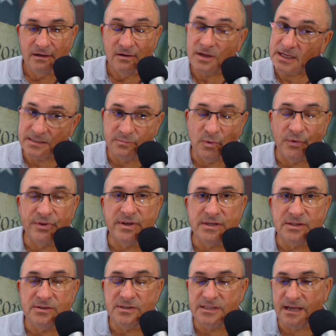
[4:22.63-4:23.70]
That's more than
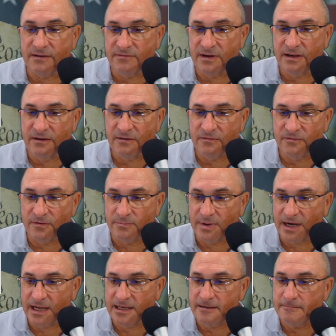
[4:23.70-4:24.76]
270 for
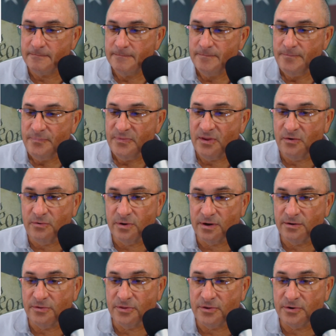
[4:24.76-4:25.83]
Biden,
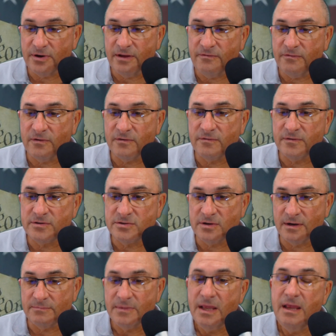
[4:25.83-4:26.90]
234 for
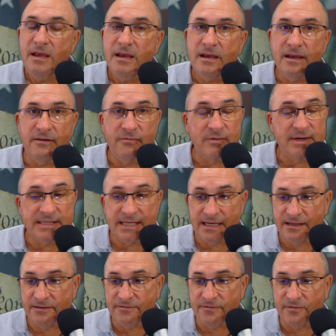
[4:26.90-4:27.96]
Trump. If we
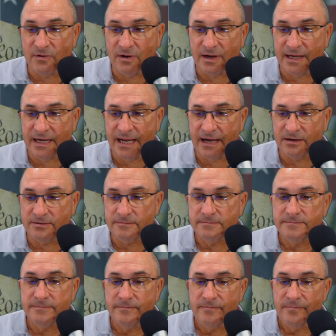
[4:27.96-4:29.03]
take the fraud out,
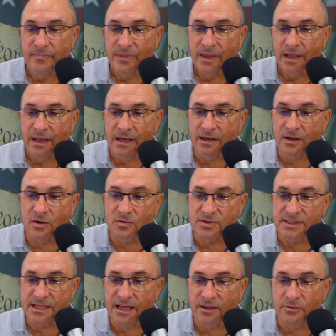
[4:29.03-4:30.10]
it
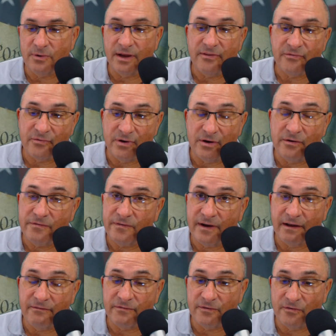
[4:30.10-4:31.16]
goes the other way,
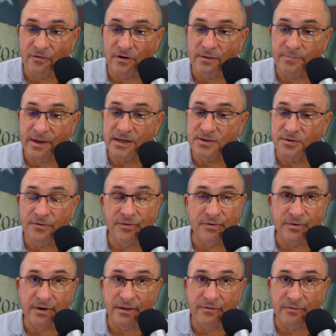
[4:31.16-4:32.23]
305 for Trump and
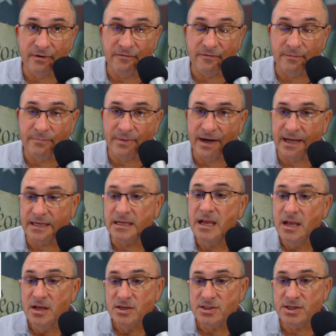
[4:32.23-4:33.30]
233 for Biden.
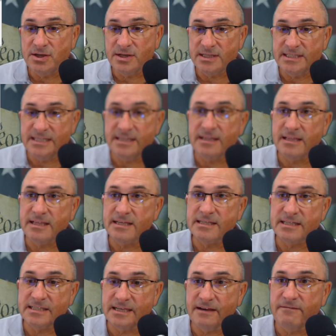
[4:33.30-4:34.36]
So you can see that this
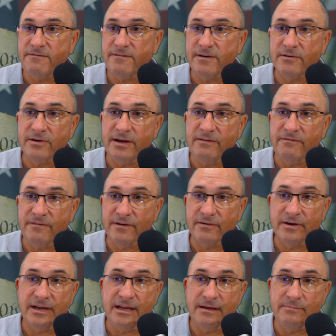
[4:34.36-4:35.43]
is a very,
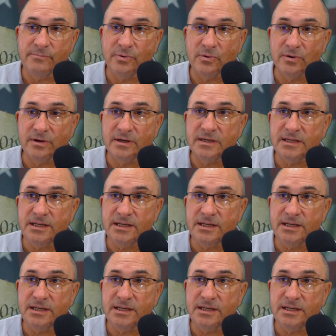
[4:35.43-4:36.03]
very important